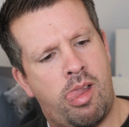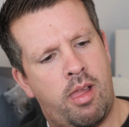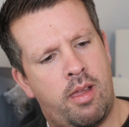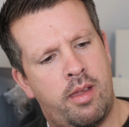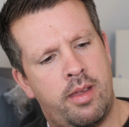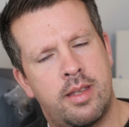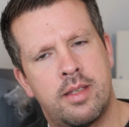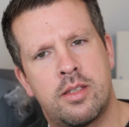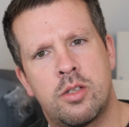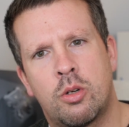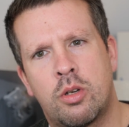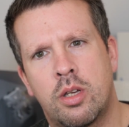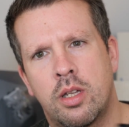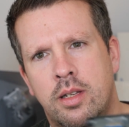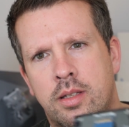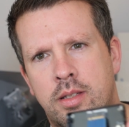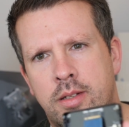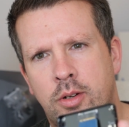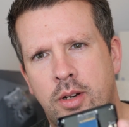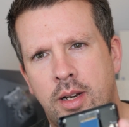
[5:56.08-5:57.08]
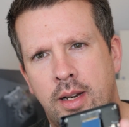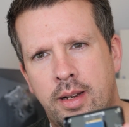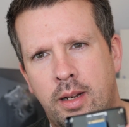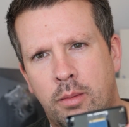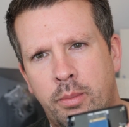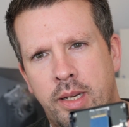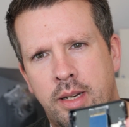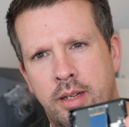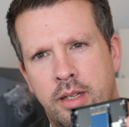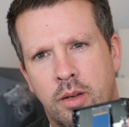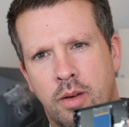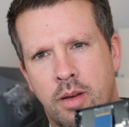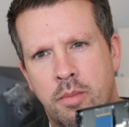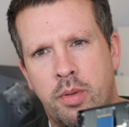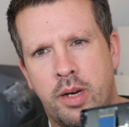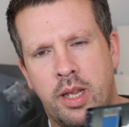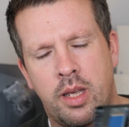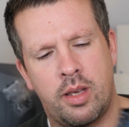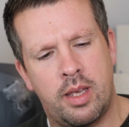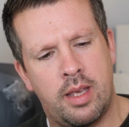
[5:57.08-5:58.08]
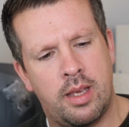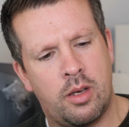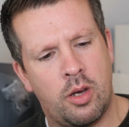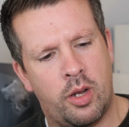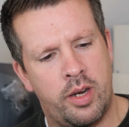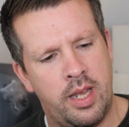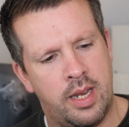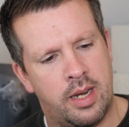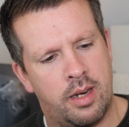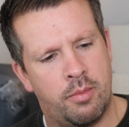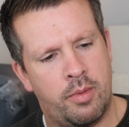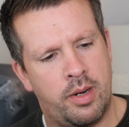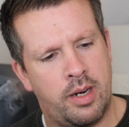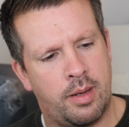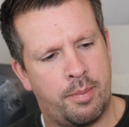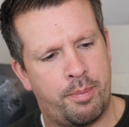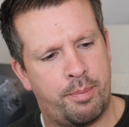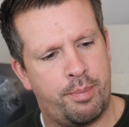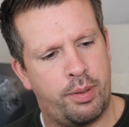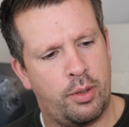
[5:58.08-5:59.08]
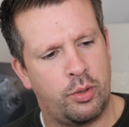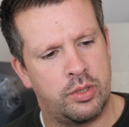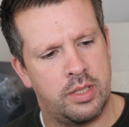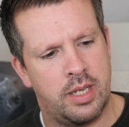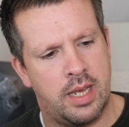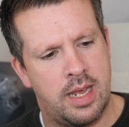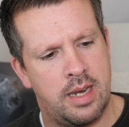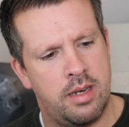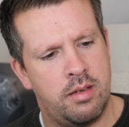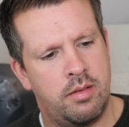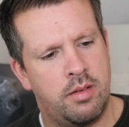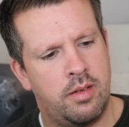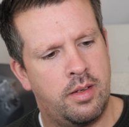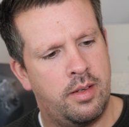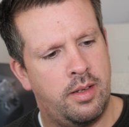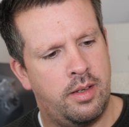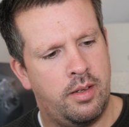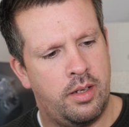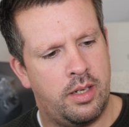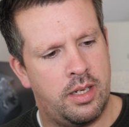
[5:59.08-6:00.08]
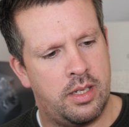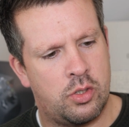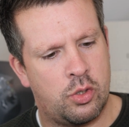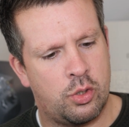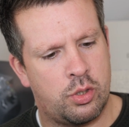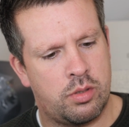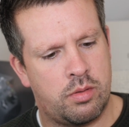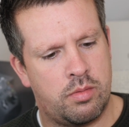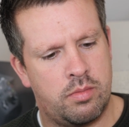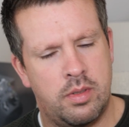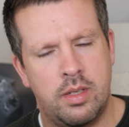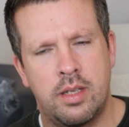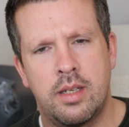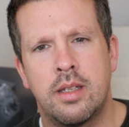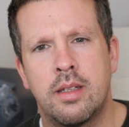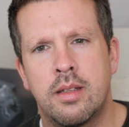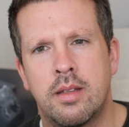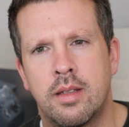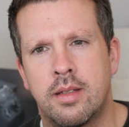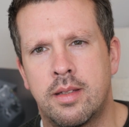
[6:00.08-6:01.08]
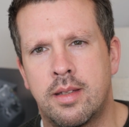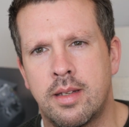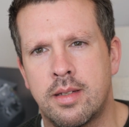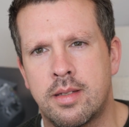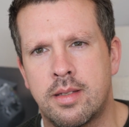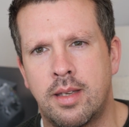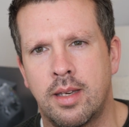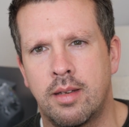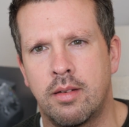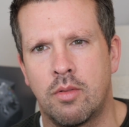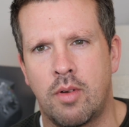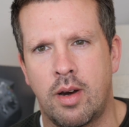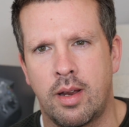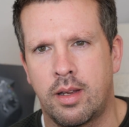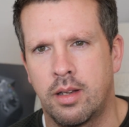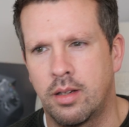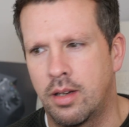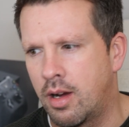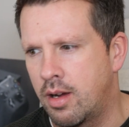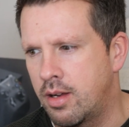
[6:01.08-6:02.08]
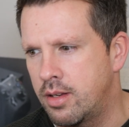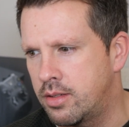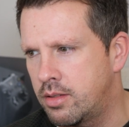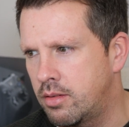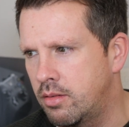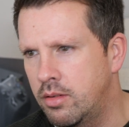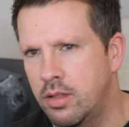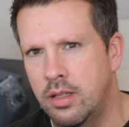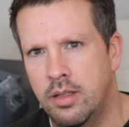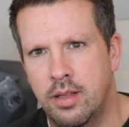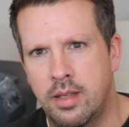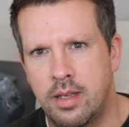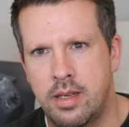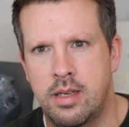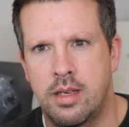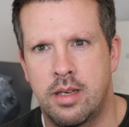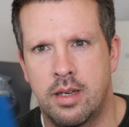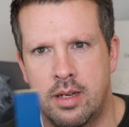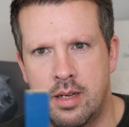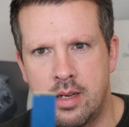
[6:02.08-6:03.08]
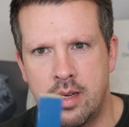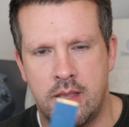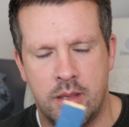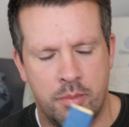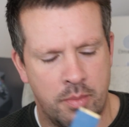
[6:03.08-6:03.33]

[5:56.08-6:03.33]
It took a little bit of doing, but it got in. And when I plugged it in, the disc didn't recognise in the